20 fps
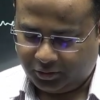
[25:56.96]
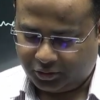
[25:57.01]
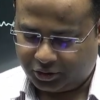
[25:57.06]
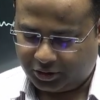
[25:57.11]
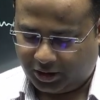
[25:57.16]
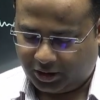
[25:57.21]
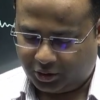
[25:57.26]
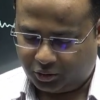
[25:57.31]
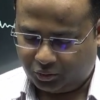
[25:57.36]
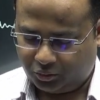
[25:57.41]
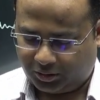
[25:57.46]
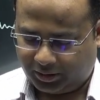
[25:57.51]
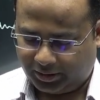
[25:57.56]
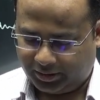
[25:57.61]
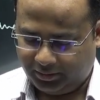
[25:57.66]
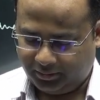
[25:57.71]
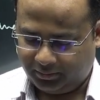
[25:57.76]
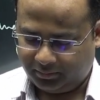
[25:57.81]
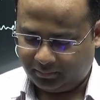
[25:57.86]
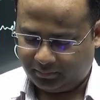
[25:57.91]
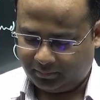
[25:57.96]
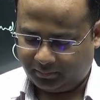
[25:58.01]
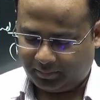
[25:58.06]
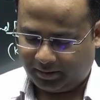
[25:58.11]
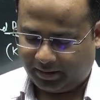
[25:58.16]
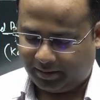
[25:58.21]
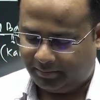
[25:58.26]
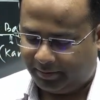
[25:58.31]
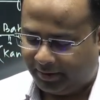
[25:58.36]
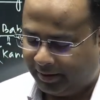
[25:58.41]

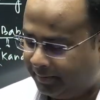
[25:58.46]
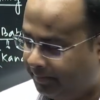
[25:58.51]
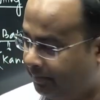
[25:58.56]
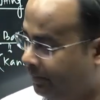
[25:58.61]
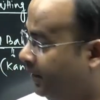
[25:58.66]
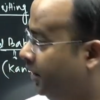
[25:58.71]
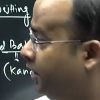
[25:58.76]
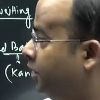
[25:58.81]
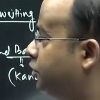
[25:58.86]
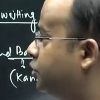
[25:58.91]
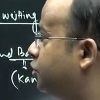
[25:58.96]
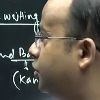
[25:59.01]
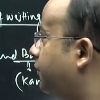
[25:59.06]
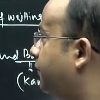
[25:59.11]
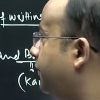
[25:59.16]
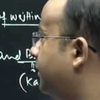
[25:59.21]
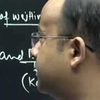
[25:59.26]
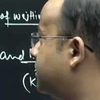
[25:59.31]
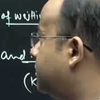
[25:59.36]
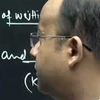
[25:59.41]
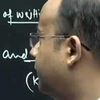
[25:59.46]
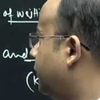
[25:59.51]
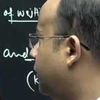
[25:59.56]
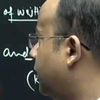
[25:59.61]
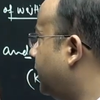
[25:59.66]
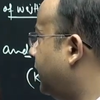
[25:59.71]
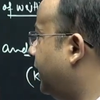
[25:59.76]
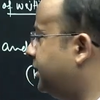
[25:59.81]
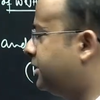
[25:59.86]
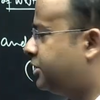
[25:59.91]
Babri. So first of all guys,